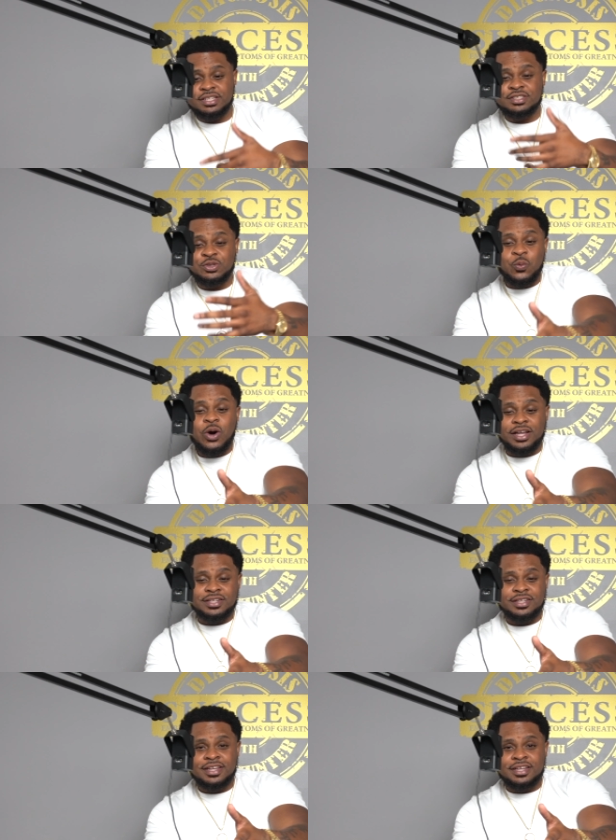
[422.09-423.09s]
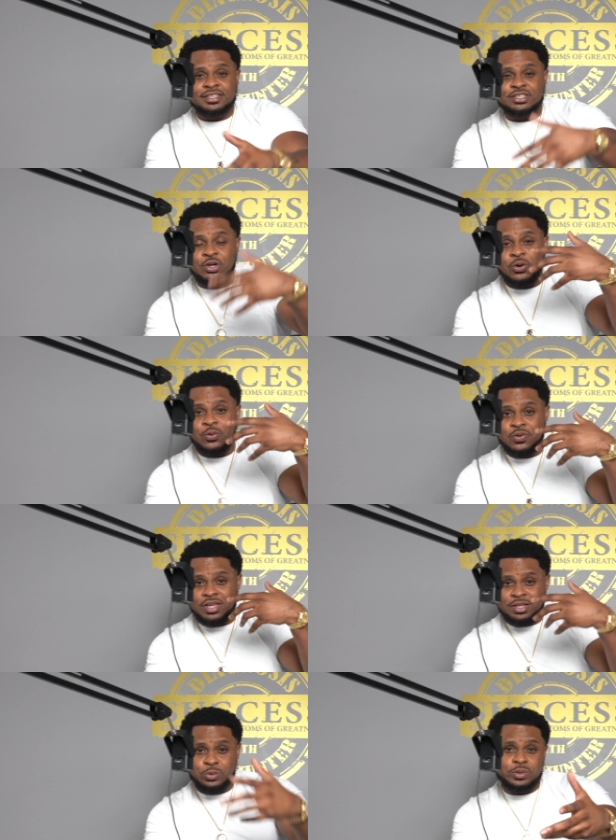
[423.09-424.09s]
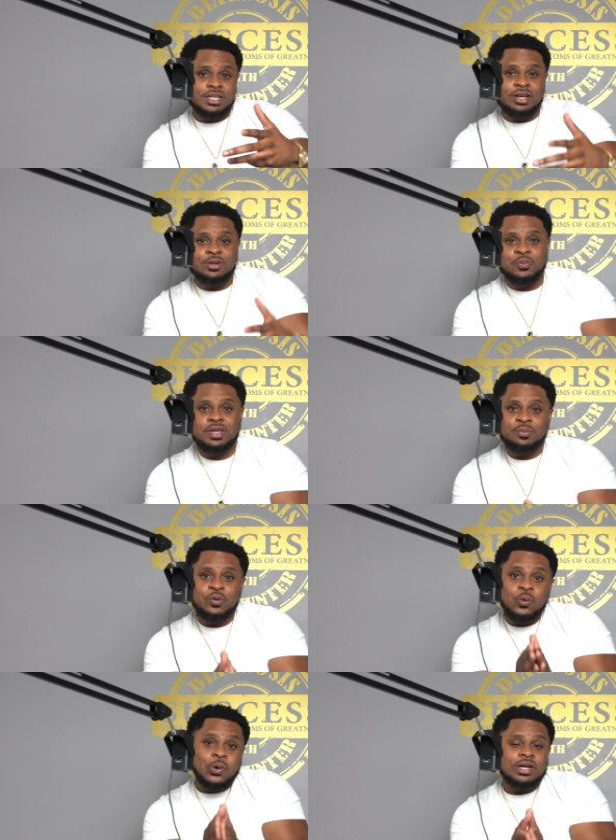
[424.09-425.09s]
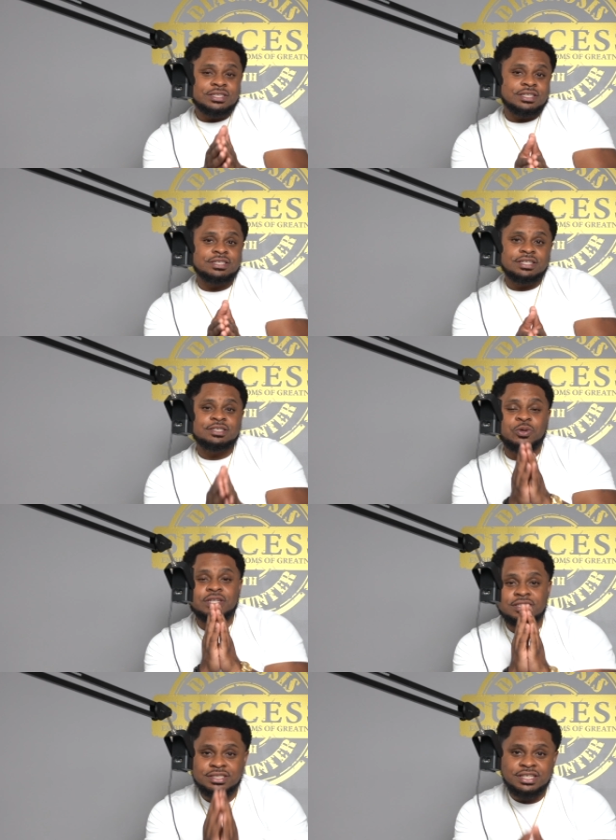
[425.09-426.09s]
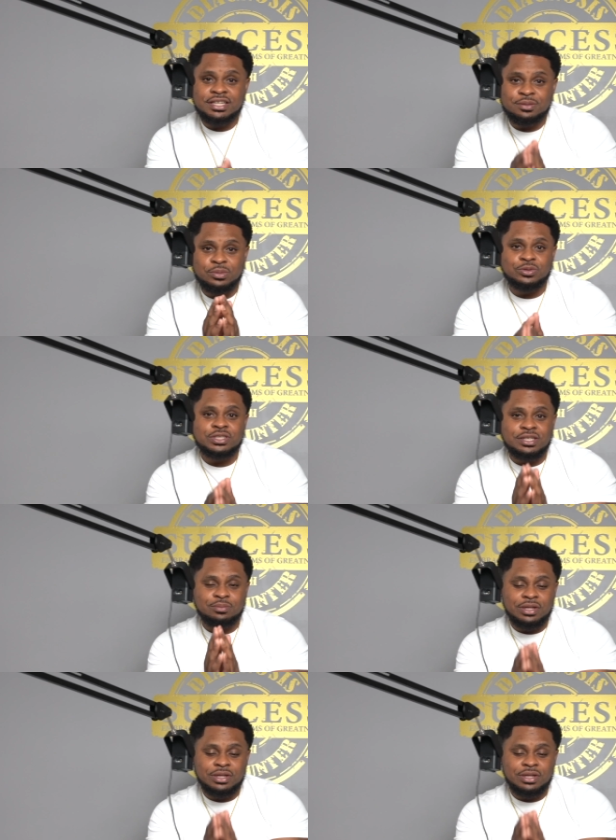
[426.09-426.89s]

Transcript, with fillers: is the what. So can you tell the people what this is? What is Sync Music